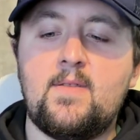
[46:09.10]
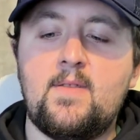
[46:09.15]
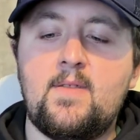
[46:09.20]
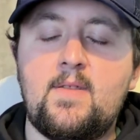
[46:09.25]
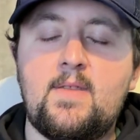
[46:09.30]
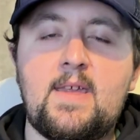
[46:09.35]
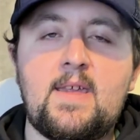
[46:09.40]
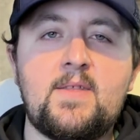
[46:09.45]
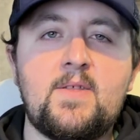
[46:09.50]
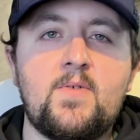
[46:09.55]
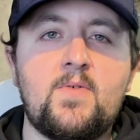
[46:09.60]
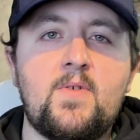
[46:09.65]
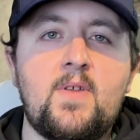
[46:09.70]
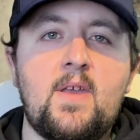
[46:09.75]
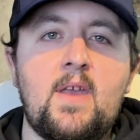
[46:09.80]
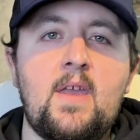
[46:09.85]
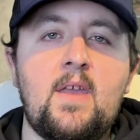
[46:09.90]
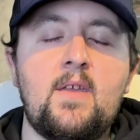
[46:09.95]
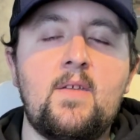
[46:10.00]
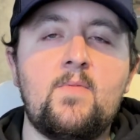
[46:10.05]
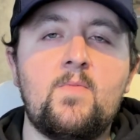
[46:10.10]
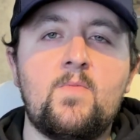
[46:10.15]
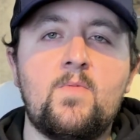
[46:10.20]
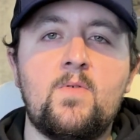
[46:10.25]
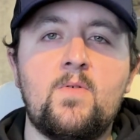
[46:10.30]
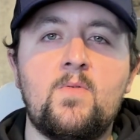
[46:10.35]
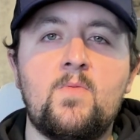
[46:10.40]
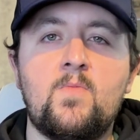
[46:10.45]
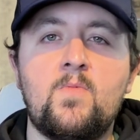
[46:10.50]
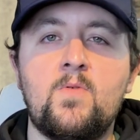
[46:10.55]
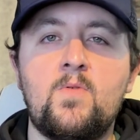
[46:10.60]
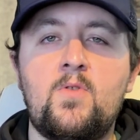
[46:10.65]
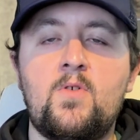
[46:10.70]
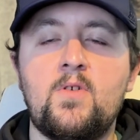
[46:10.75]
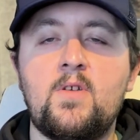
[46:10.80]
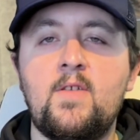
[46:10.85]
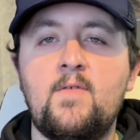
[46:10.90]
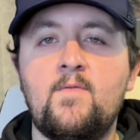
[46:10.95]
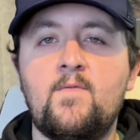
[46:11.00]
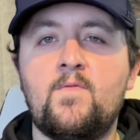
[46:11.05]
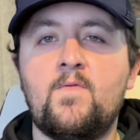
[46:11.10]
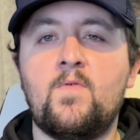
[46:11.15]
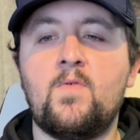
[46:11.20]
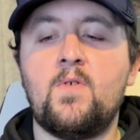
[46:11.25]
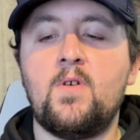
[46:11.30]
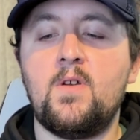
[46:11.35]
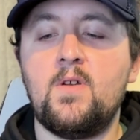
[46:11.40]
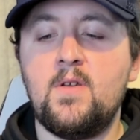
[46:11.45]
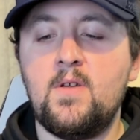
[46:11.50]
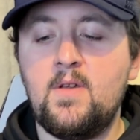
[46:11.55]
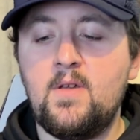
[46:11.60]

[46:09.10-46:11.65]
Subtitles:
that's okay. We're looking for